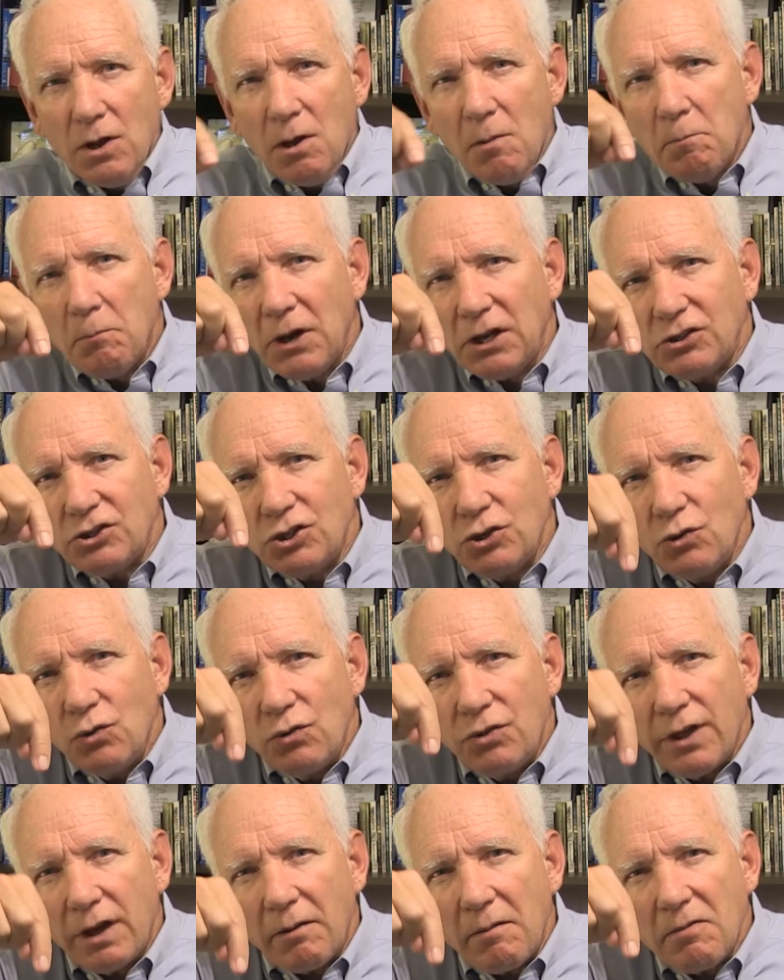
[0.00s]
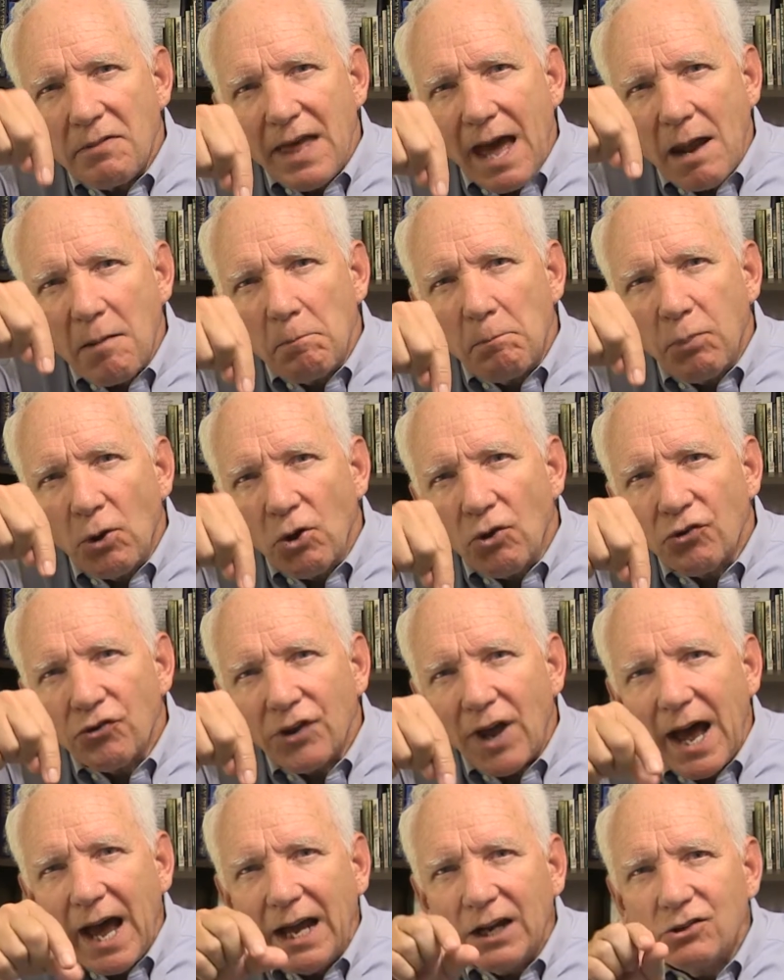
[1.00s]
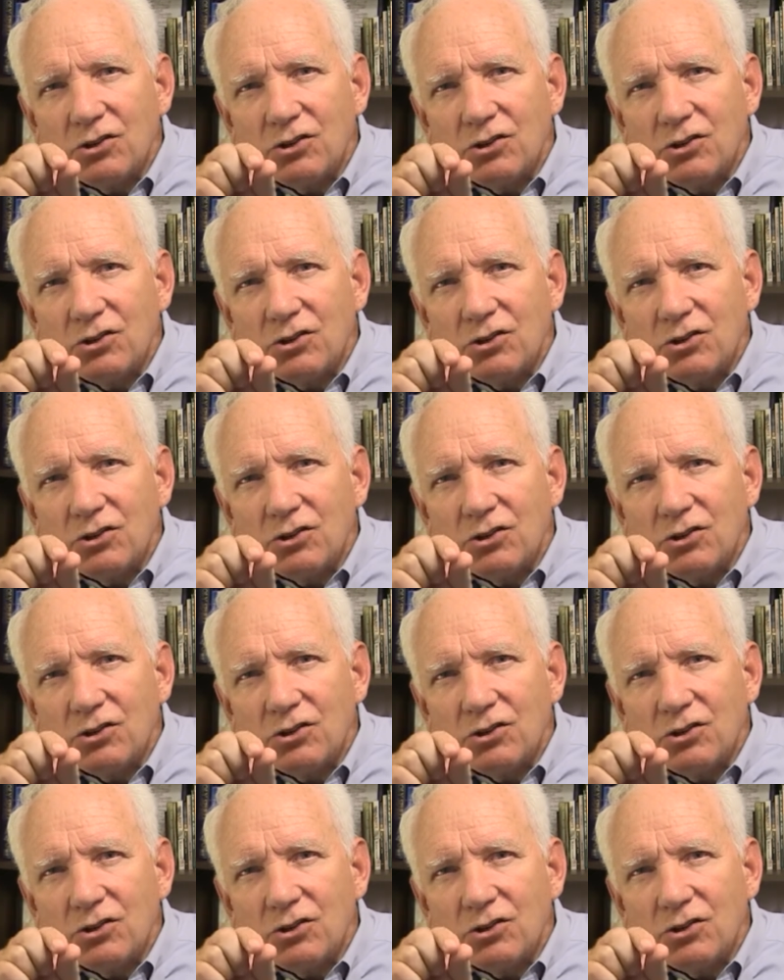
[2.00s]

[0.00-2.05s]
but to that bullseye,